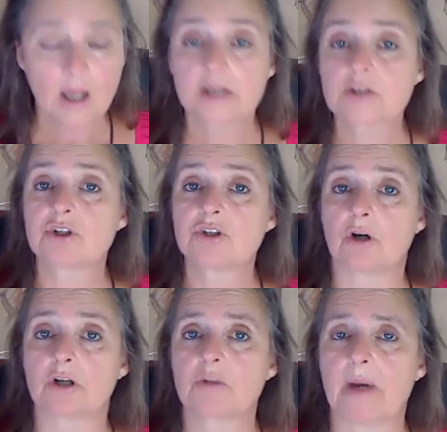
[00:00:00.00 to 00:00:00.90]
So she
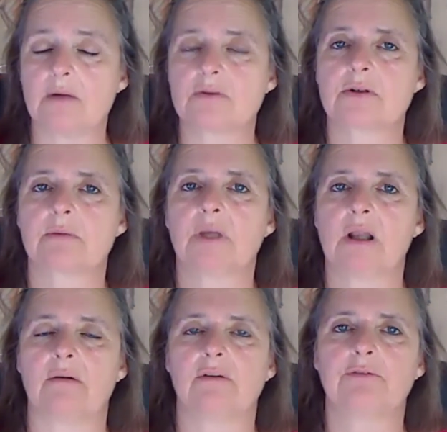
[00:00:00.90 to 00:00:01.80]
talked about
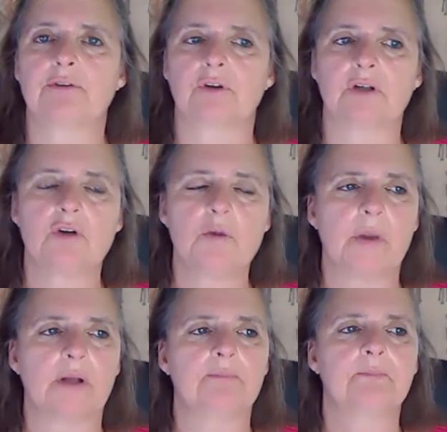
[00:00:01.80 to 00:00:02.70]
McLaren photonic
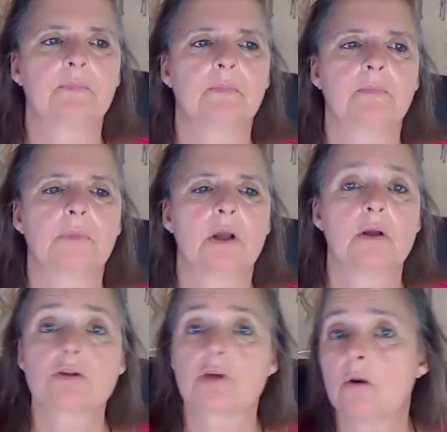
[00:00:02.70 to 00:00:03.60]
therapy.
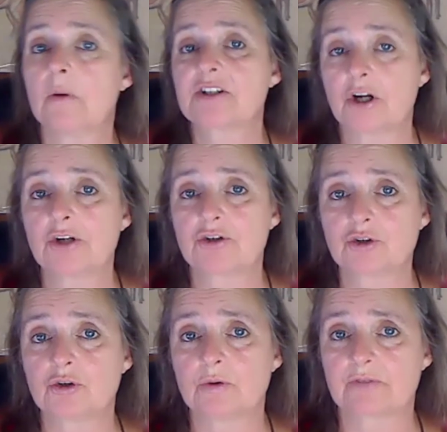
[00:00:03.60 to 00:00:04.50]
So I started to
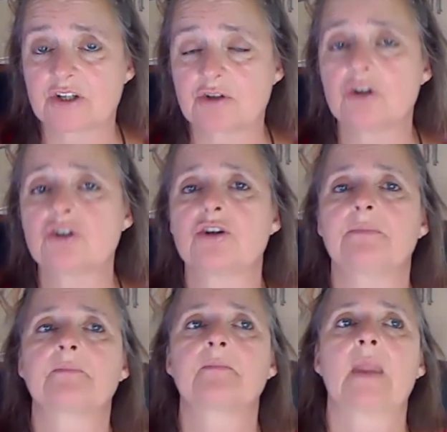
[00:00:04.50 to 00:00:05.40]
do a research.
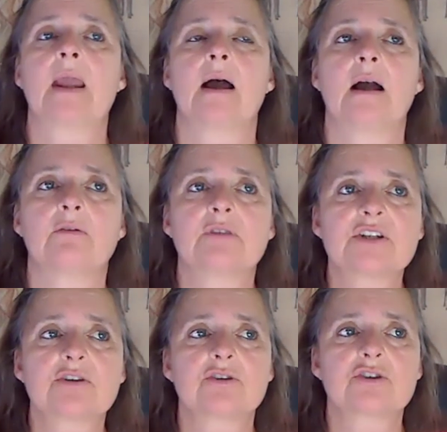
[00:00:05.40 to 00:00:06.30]
I
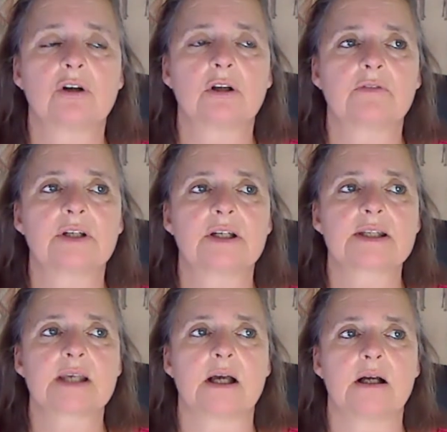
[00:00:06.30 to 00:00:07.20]
researched all of
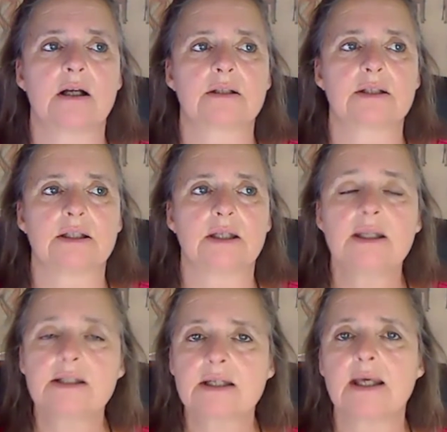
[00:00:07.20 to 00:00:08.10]
this on the
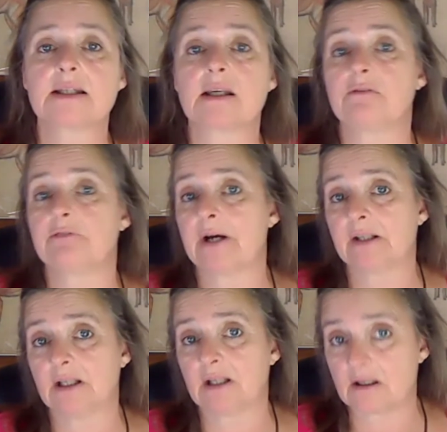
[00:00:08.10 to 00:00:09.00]
internet, and
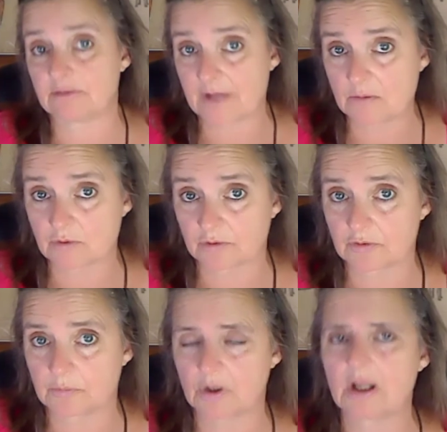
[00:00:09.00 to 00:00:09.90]
finally I found
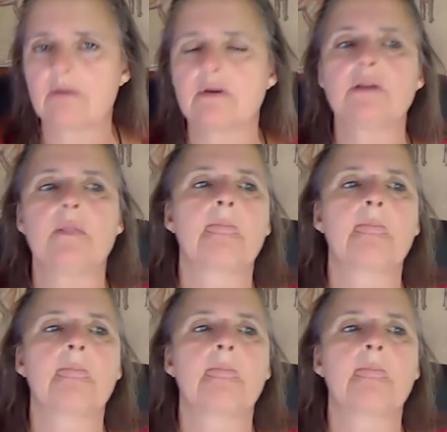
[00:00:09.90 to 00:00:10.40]
Dr. McLaren.